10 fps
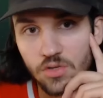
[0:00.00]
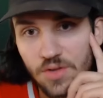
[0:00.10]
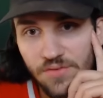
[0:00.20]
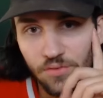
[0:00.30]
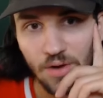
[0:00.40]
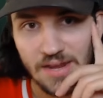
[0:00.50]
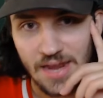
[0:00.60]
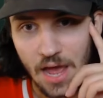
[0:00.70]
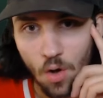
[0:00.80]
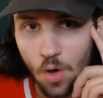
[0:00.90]
So even right
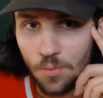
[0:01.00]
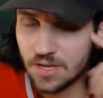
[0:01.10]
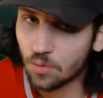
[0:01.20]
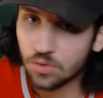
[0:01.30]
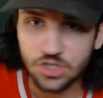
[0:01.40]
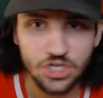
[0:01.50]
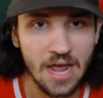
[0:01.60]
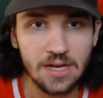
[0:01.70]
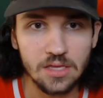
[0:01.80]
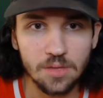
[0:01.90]
now, all we did was
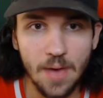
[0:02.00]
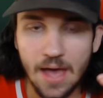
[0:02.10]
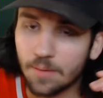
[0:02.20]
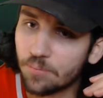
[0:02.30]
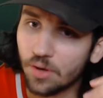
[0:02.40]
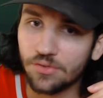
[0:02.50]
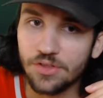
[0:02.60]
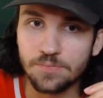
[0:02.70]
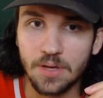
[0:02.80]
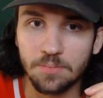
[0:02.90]
giant at the back, build
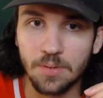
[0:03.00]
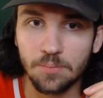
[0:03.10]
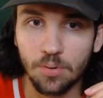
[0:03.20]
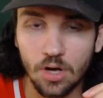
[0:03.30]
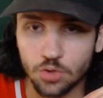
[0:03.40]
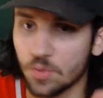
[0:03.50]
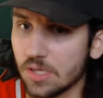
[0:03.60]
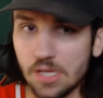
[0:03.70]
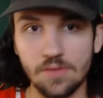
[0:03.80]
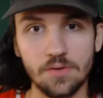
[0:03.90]
this big, big push. We
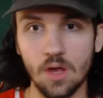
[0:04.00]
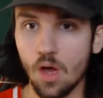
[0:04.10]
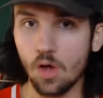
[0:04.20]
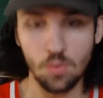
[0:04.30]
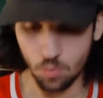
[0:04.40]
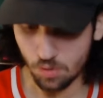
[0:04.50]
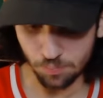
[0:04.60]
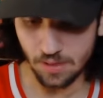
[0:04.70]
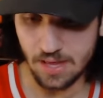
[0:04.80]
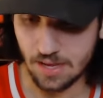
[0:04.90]
weren't
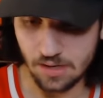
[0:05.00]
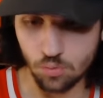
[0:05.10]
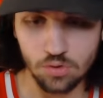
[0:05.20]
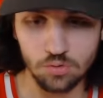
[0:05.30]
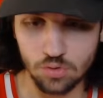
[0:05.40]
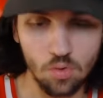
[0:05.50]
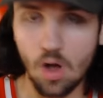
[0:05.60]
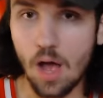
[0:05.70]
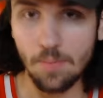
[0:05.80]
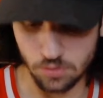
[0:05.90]
playing it. There was no
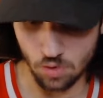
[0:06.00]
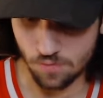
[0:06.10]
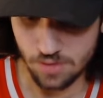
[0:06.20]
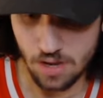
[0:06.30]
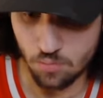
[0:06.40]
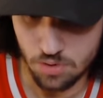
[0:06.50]
goblins over there.